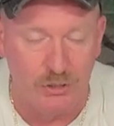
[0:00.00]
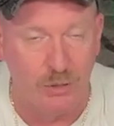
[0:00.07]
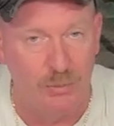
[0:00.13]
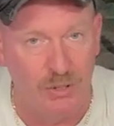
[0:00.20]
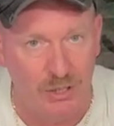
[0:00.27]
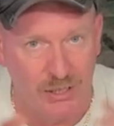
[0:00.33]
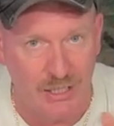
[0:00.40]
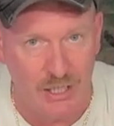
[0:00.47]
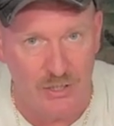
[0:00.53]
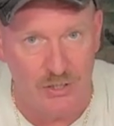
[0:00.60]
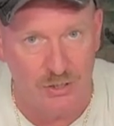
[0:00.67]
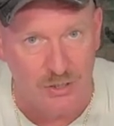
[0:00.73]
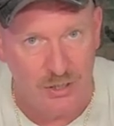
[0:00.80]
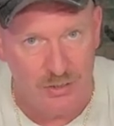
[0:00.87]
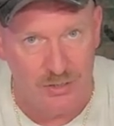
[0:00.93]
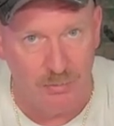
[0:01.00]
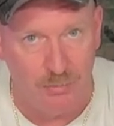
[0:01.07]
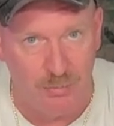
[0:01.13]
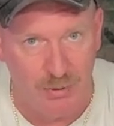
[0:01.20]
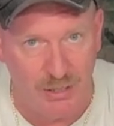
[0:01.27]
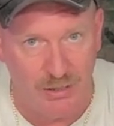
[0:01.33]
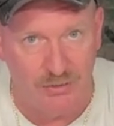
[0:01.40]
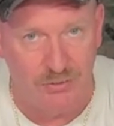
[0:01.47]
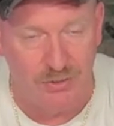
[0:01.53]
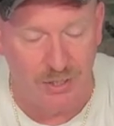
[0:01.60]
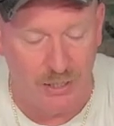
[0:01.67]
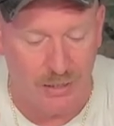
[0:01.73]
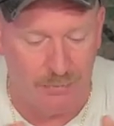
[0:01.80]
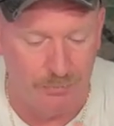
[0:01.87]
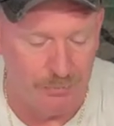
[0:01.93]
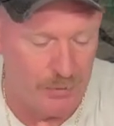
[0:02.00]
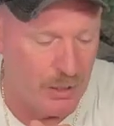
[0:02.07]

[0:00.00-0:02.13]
Communication is a big thing.